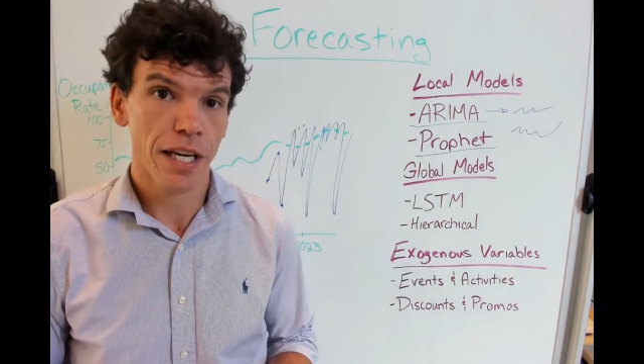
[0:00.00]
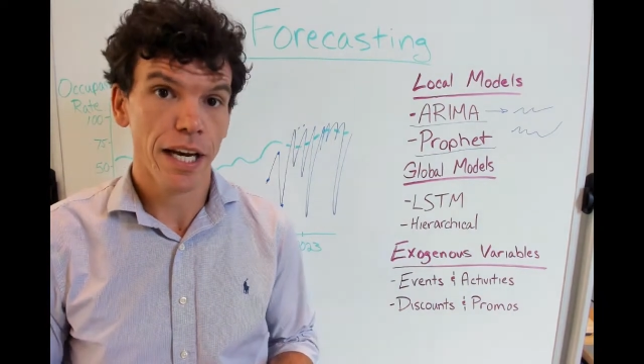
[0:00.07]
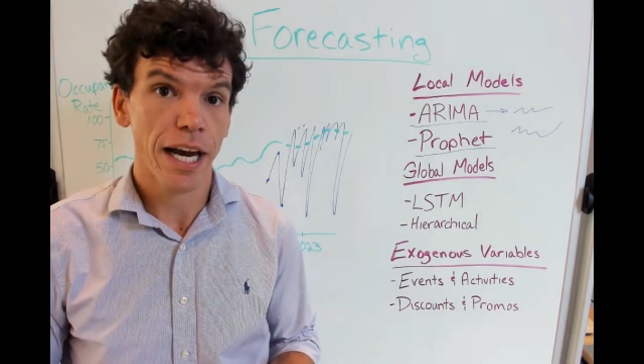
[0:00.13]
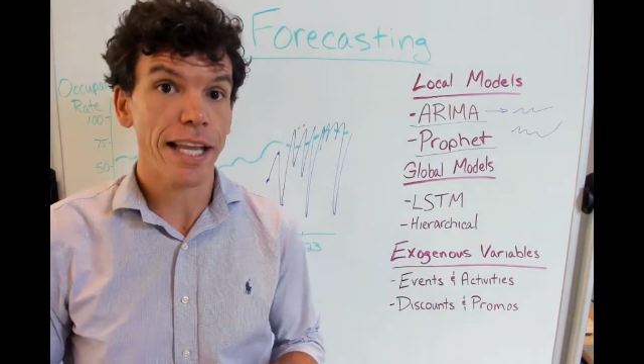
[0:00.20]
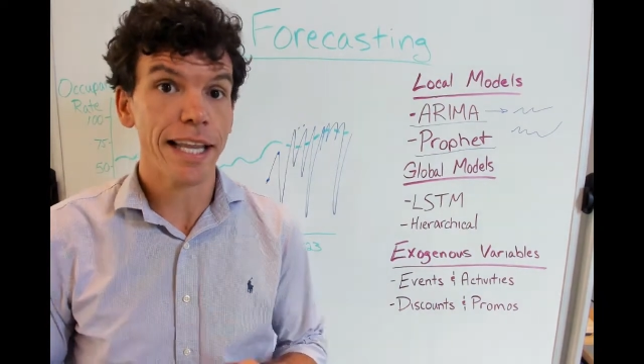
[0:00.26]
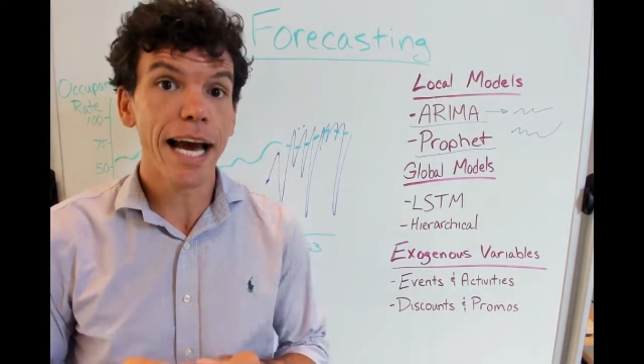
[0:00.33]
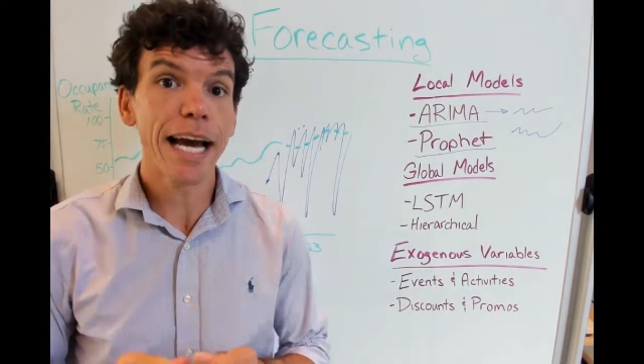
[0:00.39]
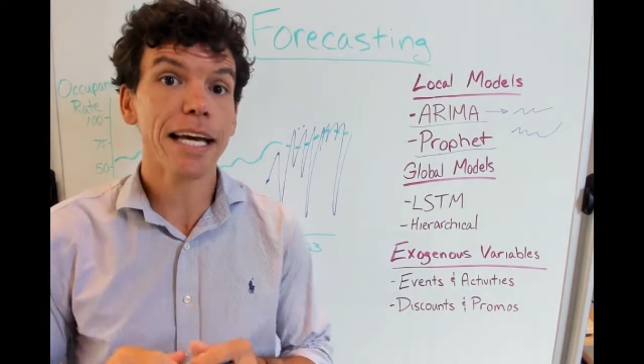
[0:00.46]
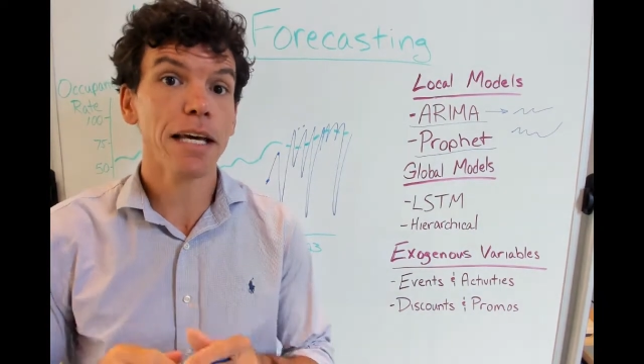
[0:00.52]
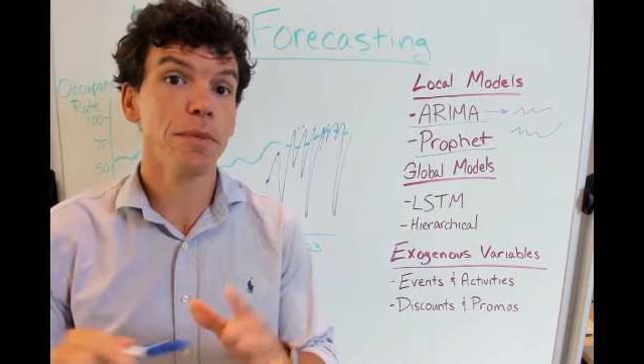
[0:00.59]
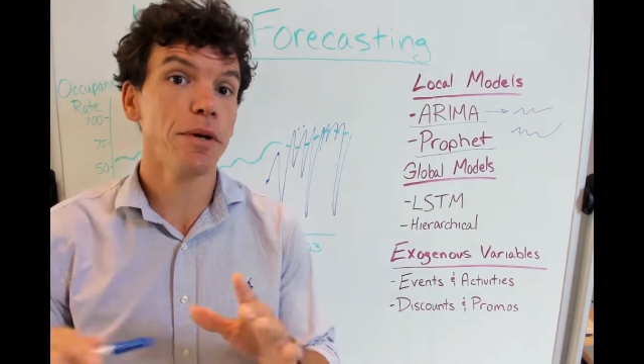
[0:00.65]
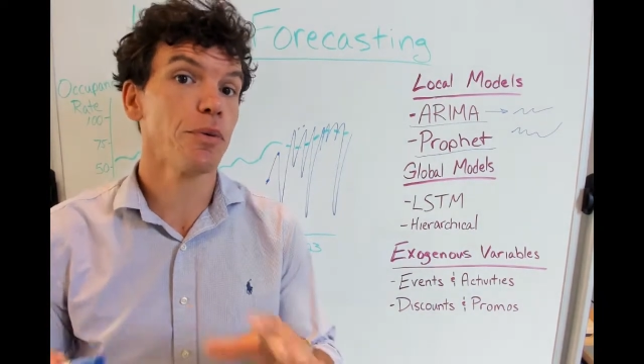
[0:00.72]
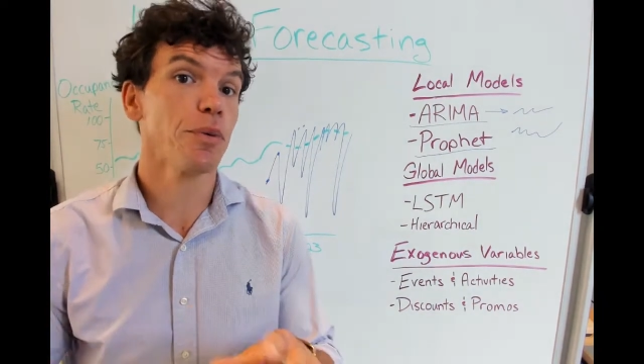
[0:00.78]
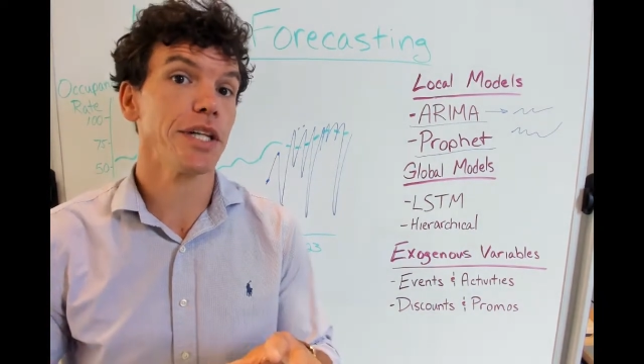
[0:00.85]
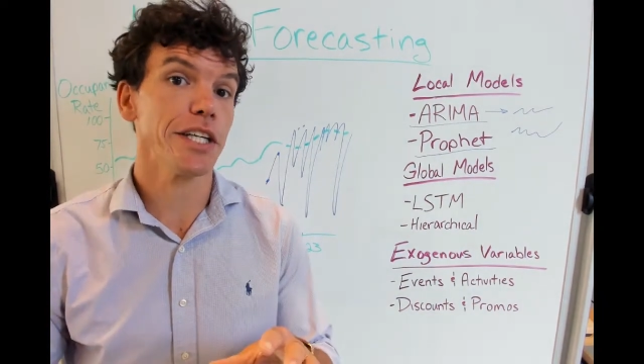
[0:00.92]
And that can
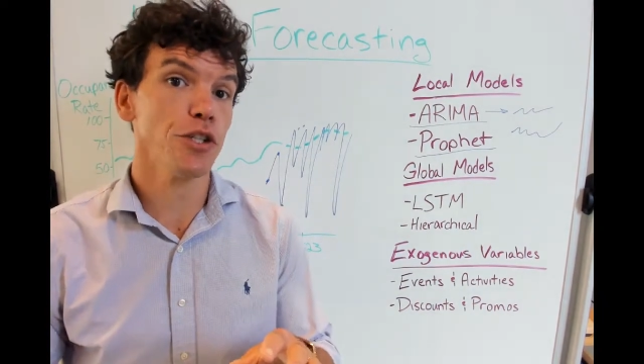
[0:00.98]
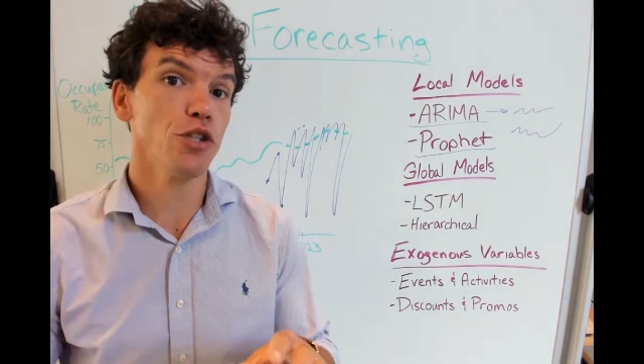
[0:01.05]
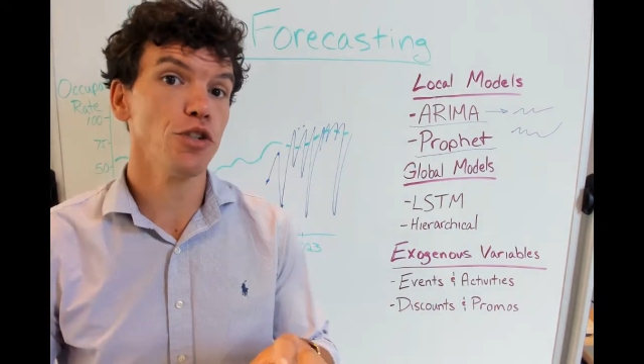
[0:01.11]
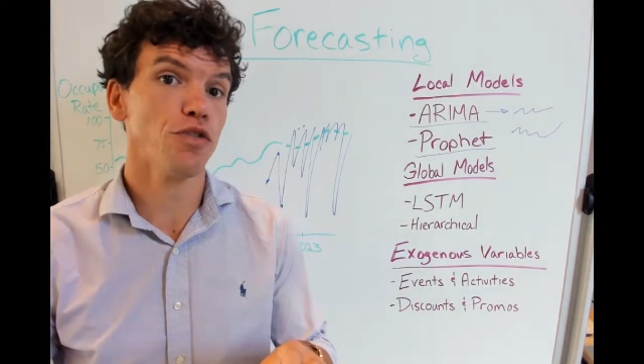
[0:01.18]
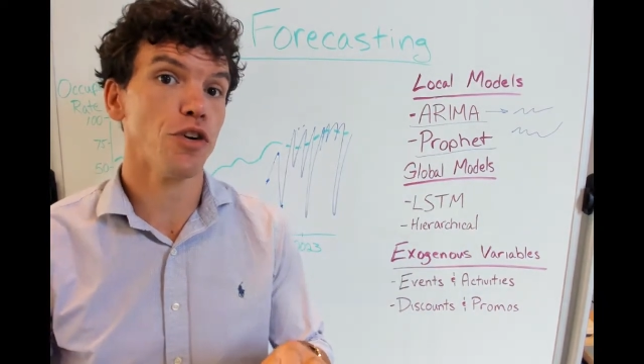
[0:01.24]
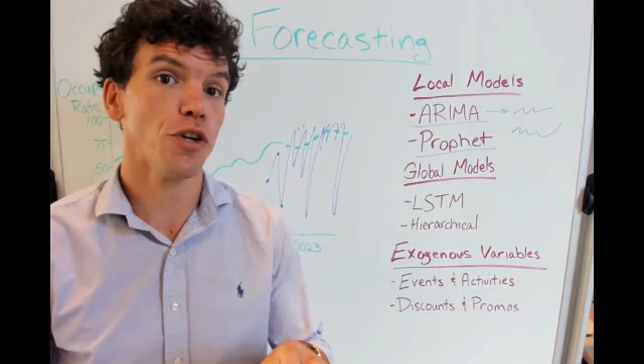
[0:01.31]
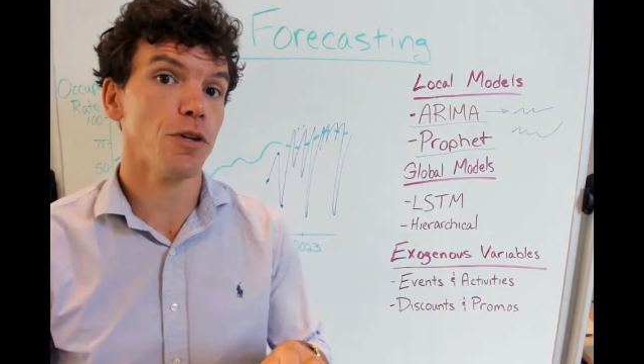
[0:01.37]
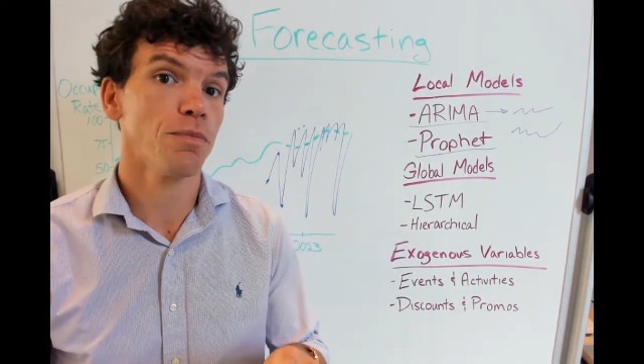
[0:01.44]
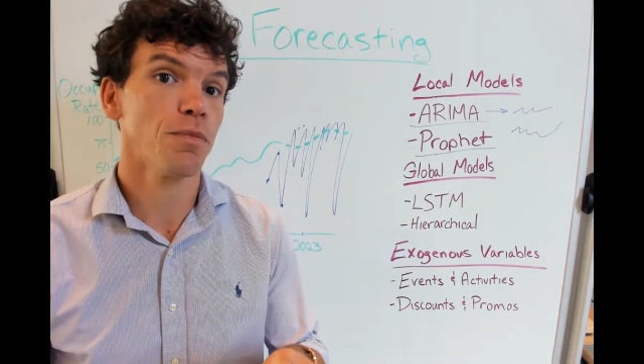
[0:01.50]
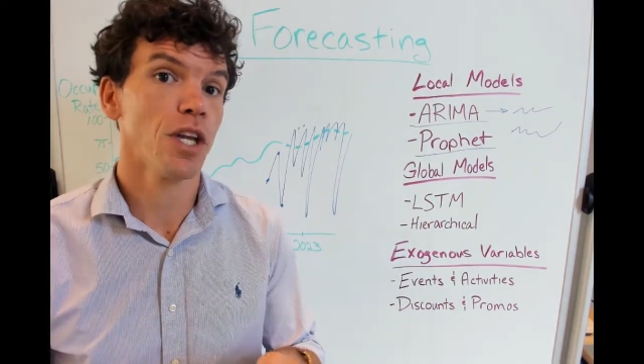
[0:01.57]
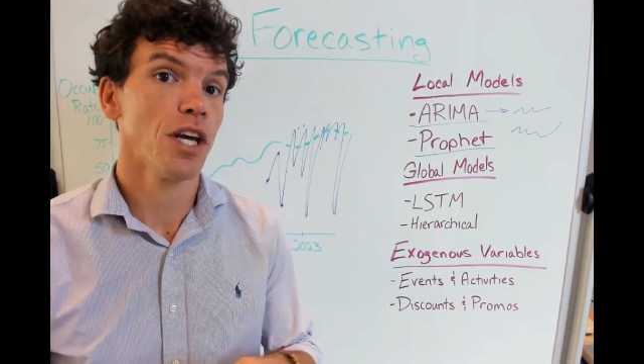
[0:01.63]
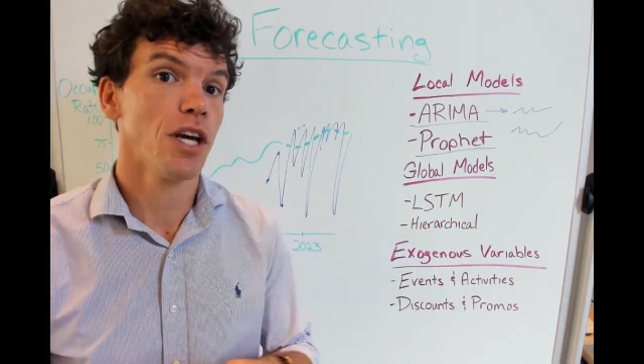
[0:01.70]
be really useful.